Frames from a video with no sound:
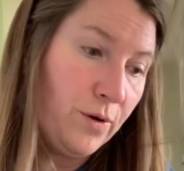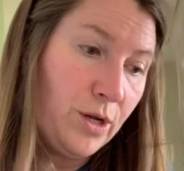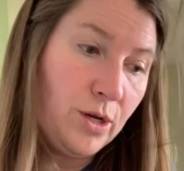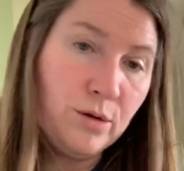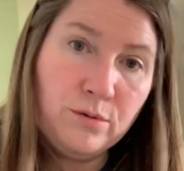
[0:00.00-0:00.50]

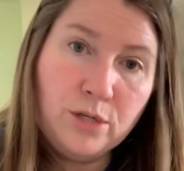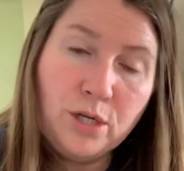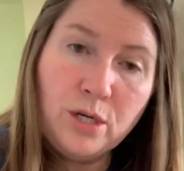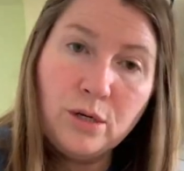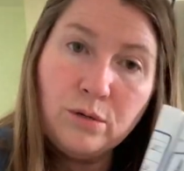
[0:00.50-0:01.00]
you to
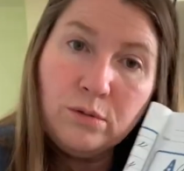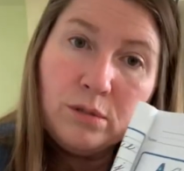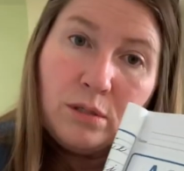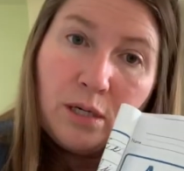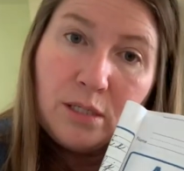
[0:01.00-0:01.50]

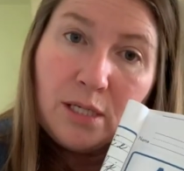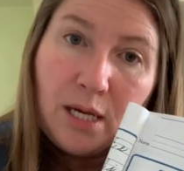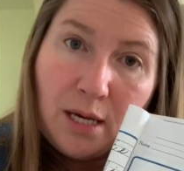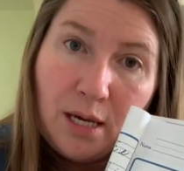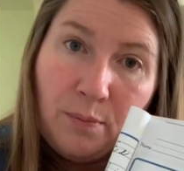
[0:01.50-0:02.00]
use and to
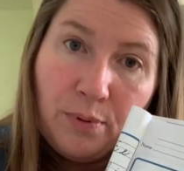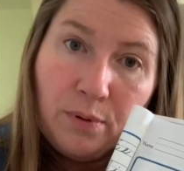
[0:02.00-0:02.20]
keep,